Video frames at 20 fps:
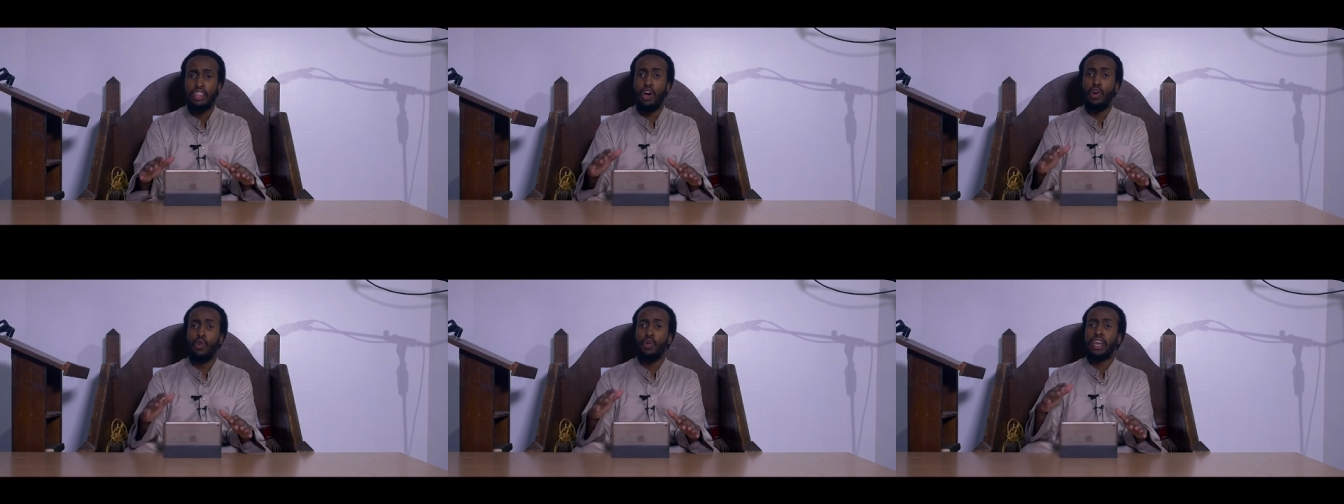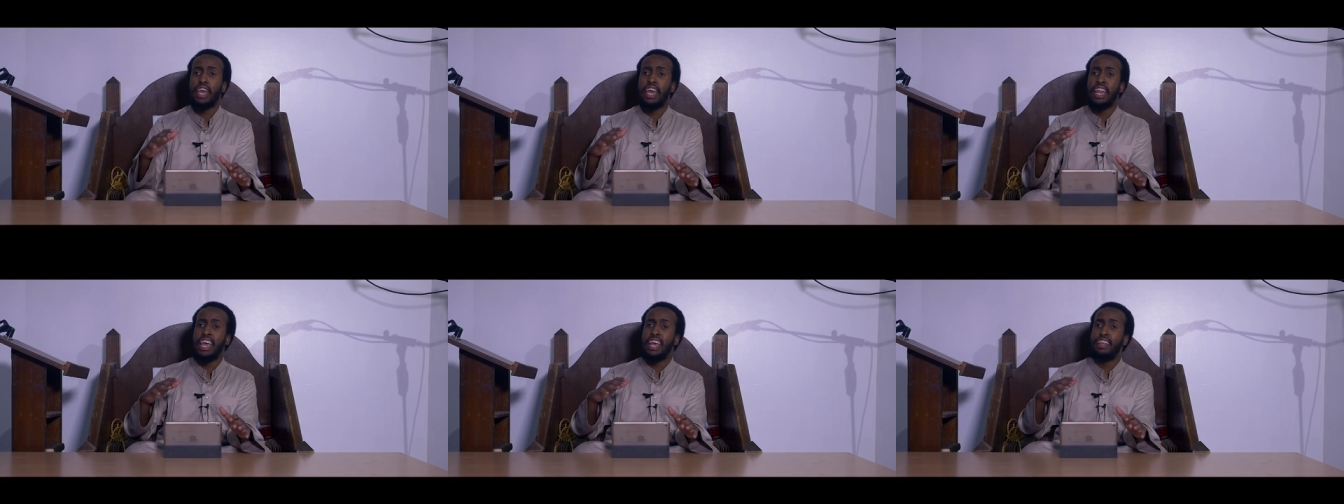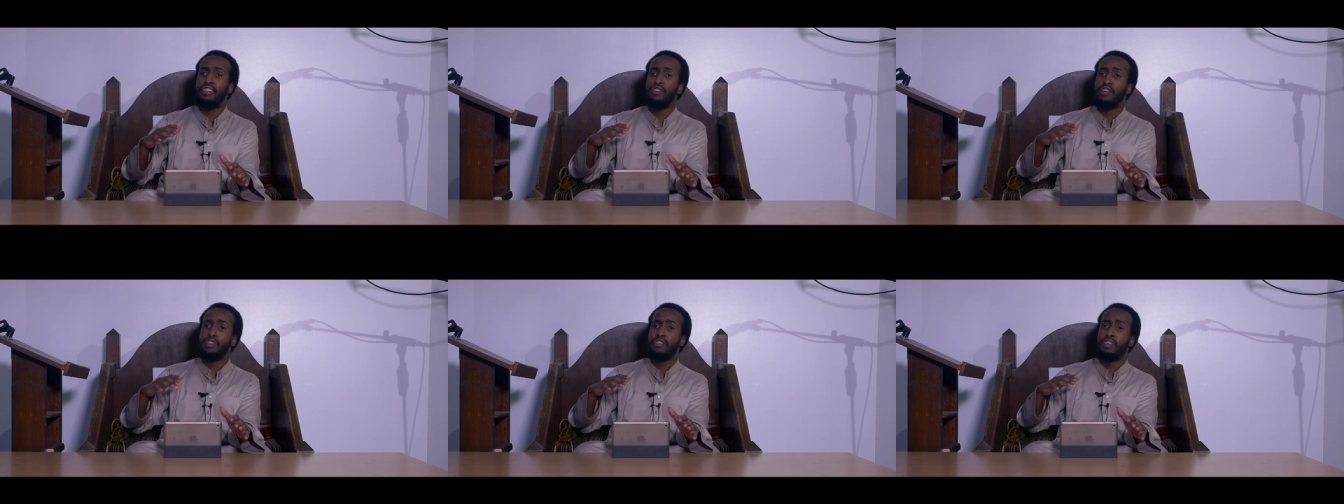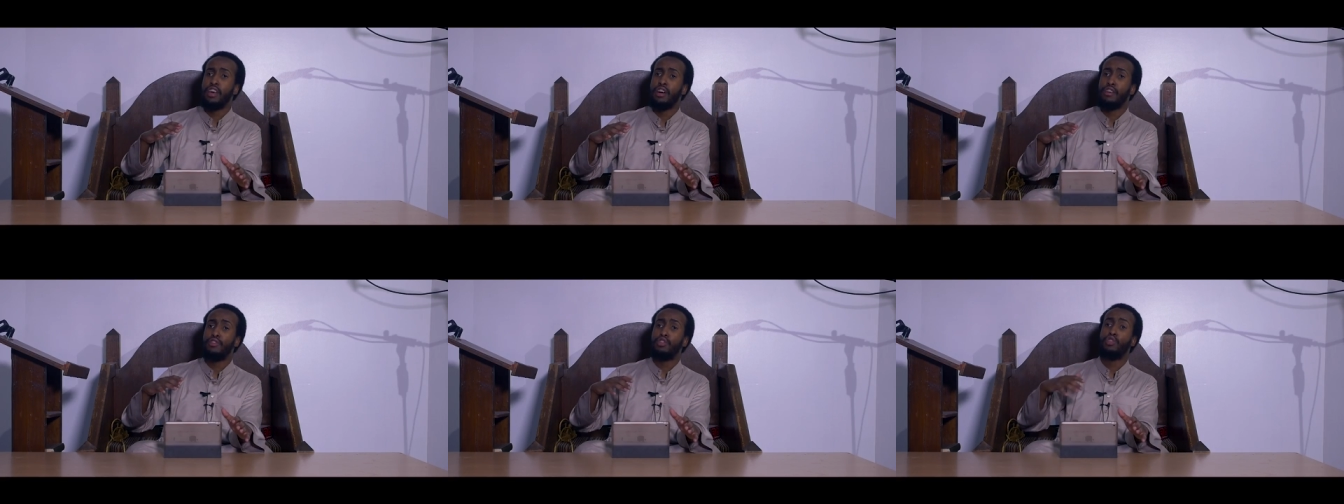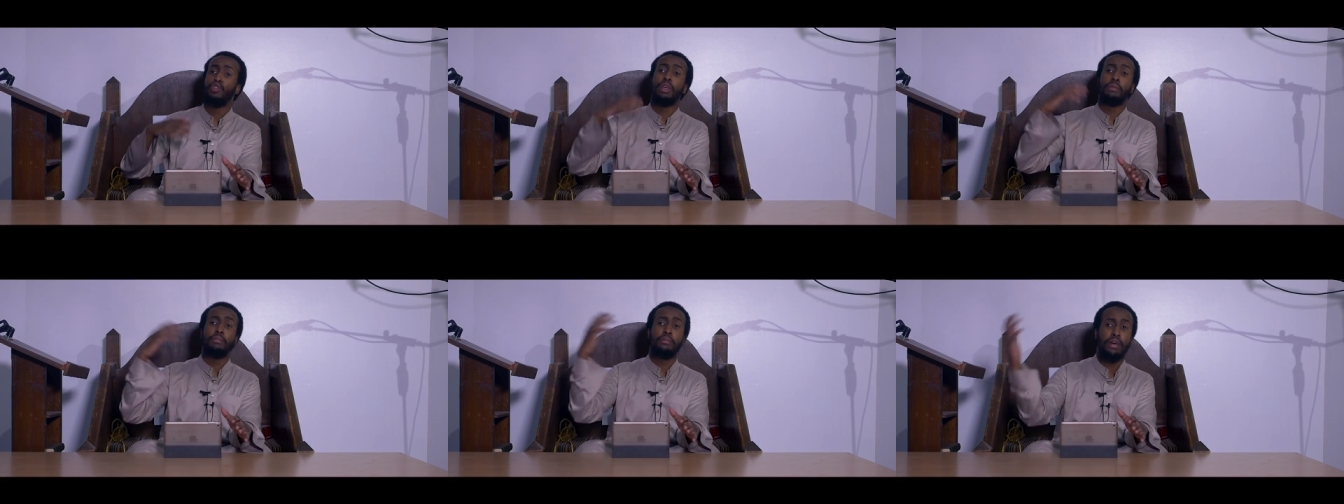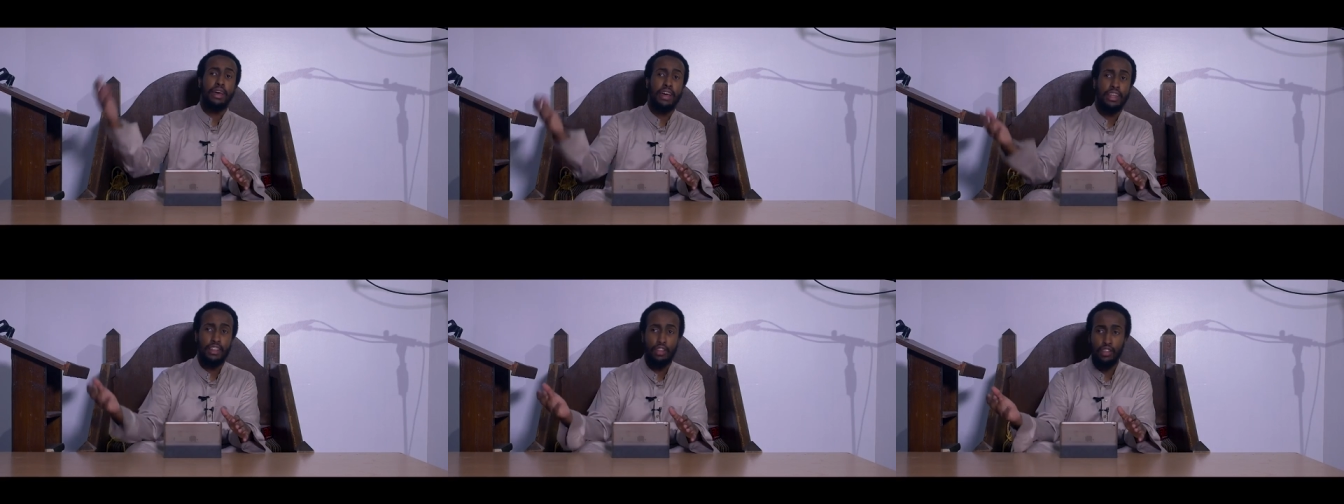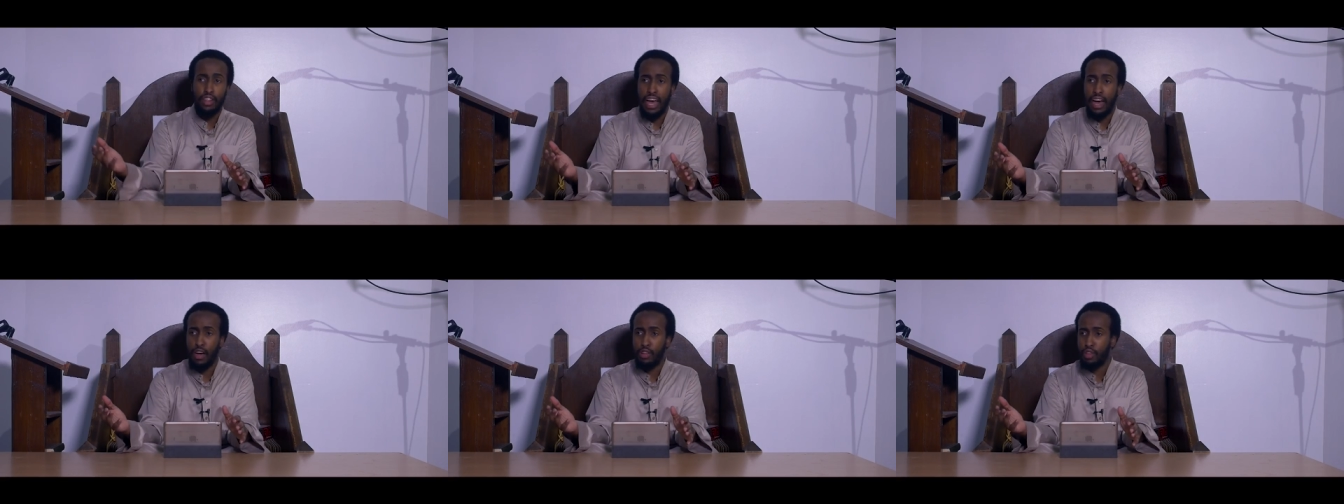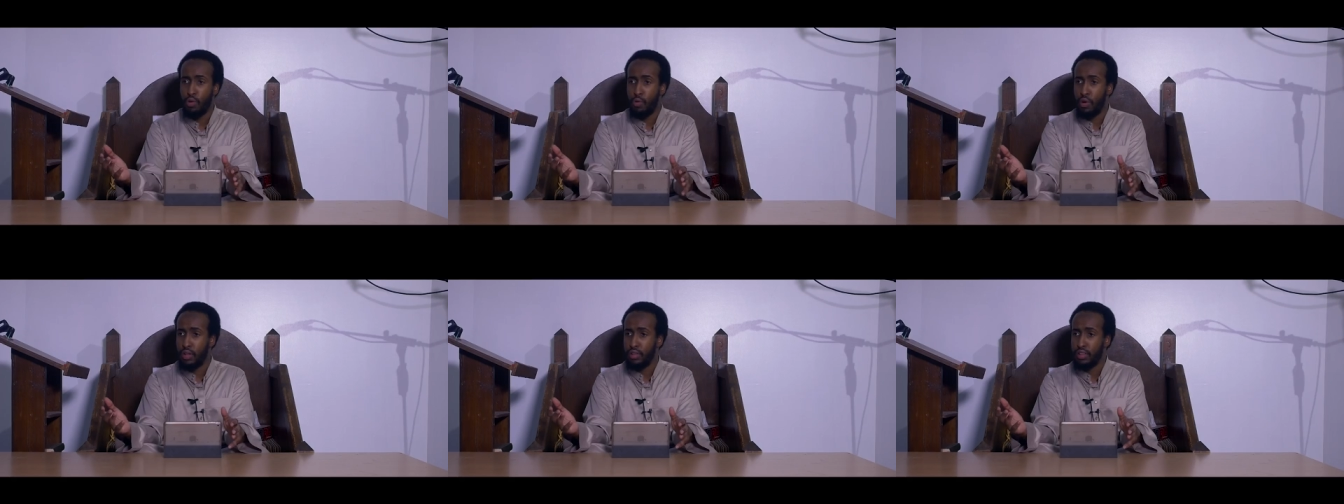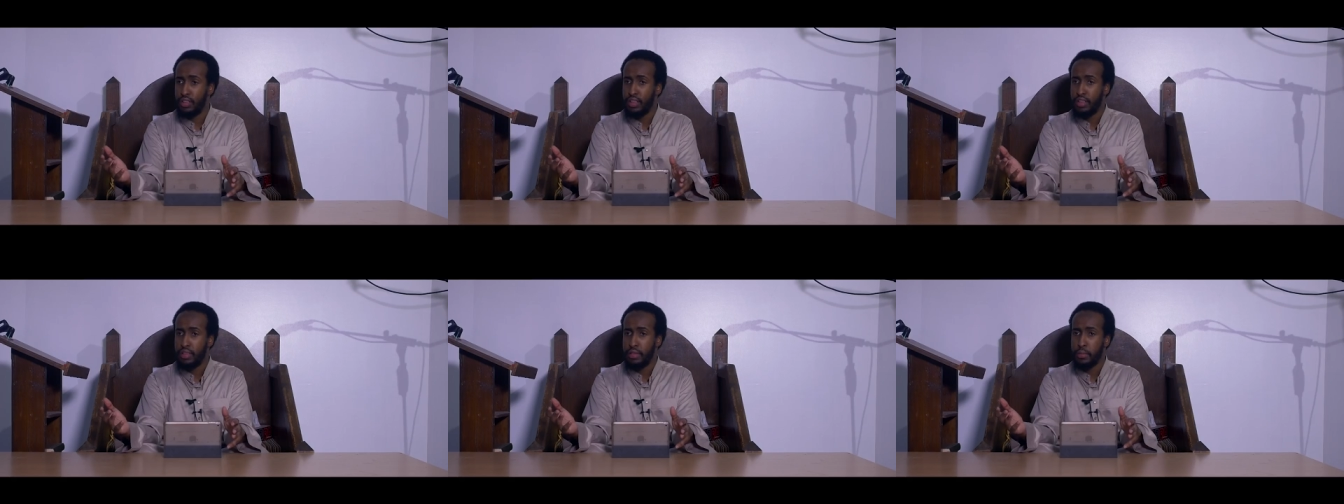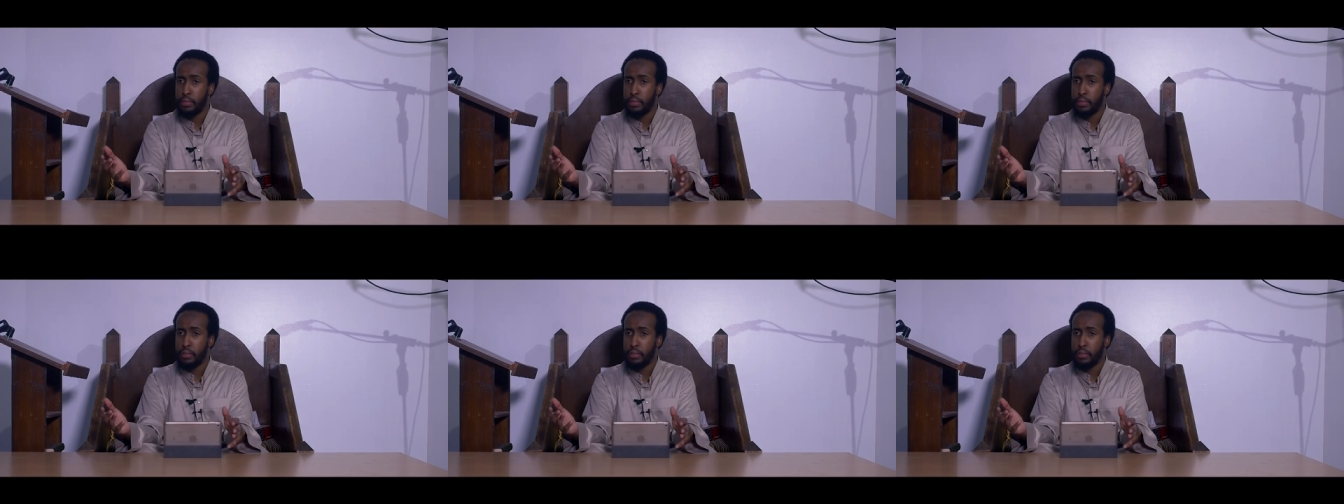don't connect yourself to the, to the outer world.